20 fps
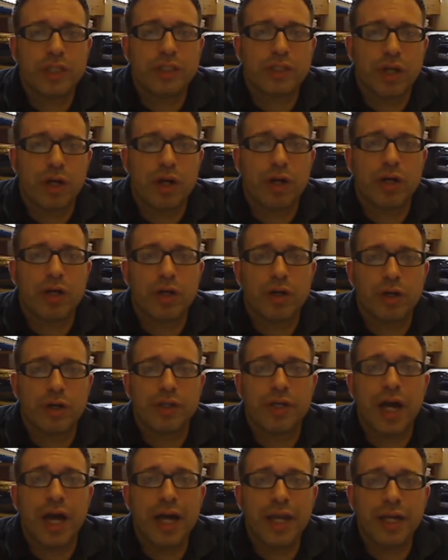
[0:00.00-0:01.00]
R are
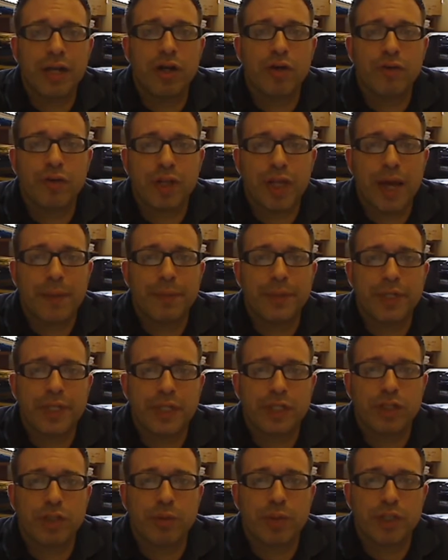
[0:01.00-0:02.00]
not in overlapping
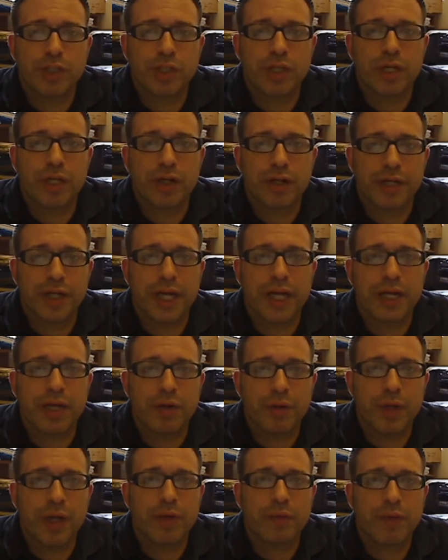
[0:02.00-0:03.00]
distribution in our data,
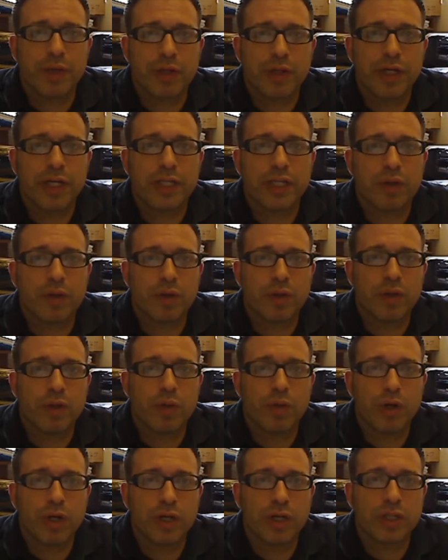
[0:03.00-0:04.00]
right? We look at the
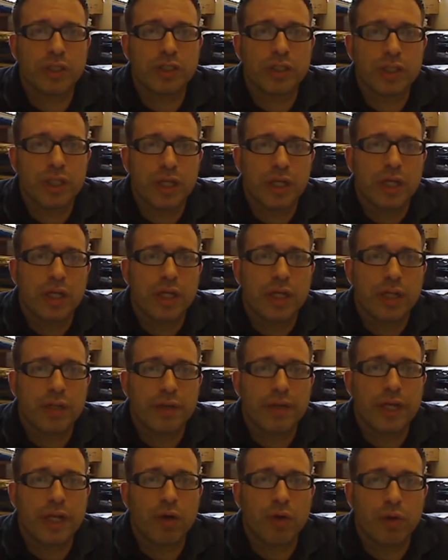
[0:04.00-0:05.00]
words,
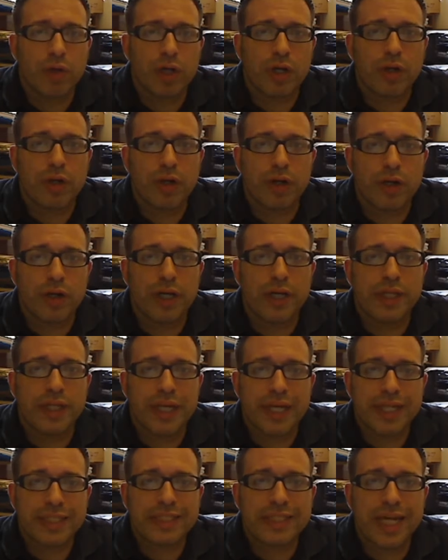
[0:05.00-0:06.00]
they don't occur in
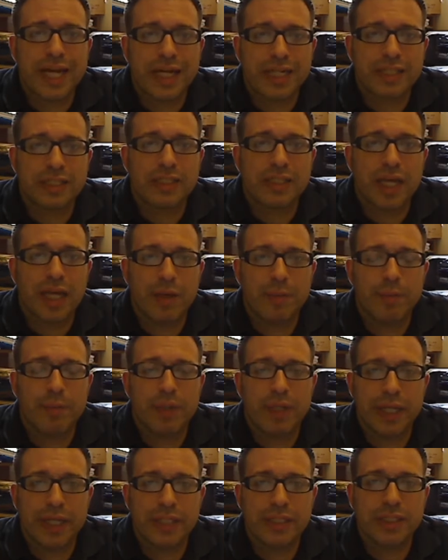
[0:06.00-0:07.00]
the exact same
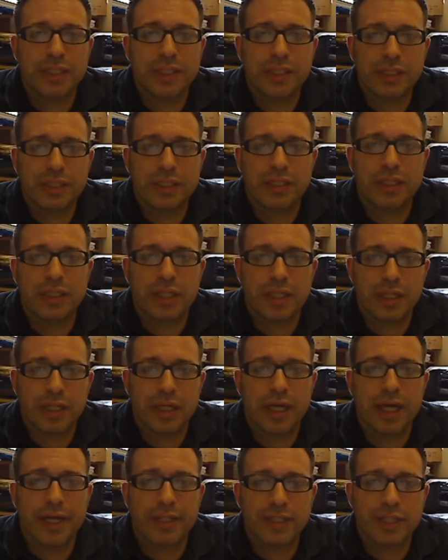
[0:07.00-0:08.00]
places
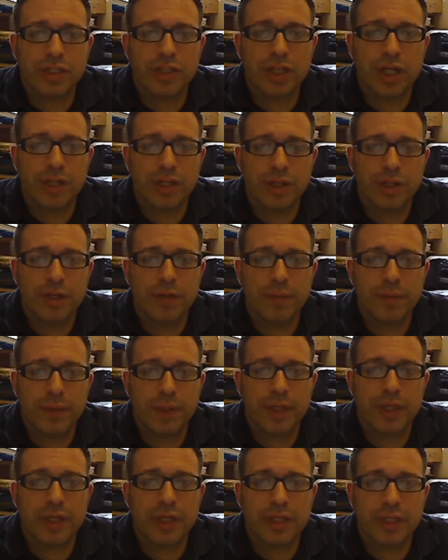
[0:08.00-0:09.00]
as each other,
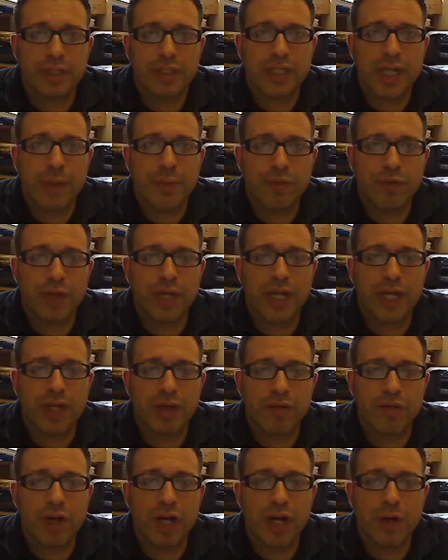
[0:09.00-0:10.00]
in the same phonetic
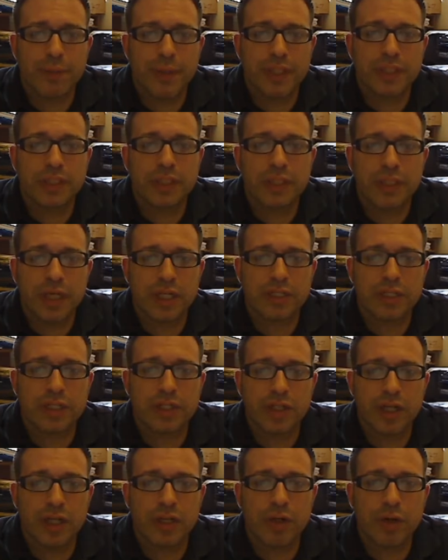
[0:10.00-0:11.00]
environments as
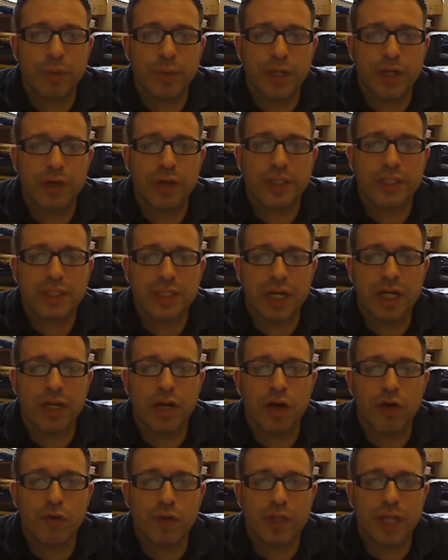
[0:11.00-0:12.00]
each other. We know it's not
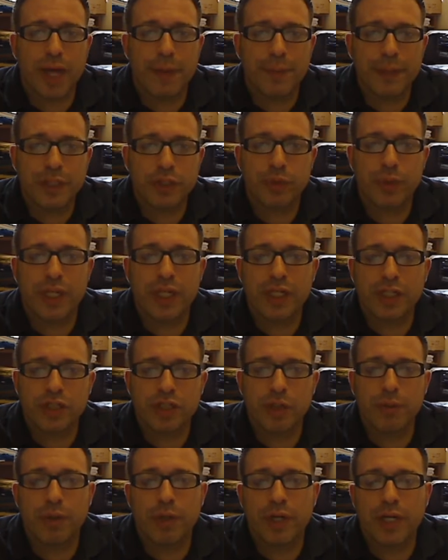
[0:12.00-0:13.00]
overlapping, so we can
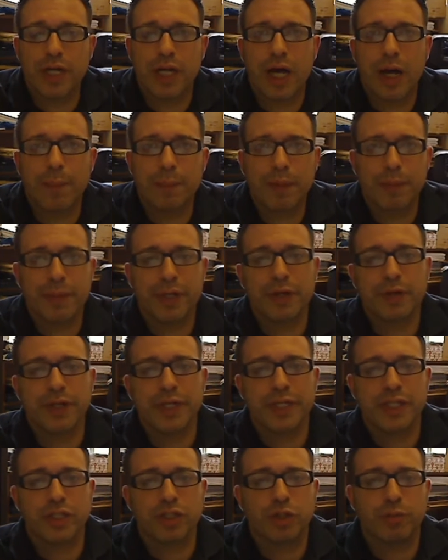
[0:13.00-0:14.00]
assume they're in complementary
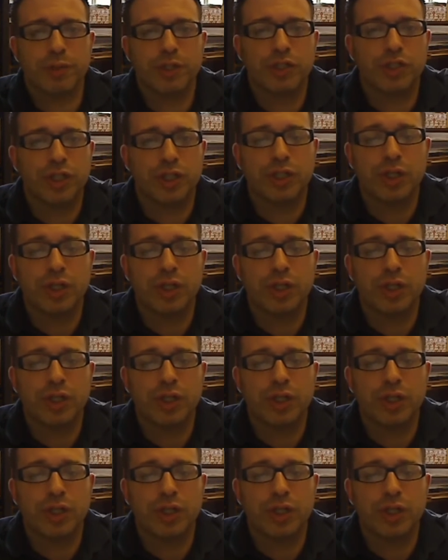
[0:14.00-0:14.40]
distribution,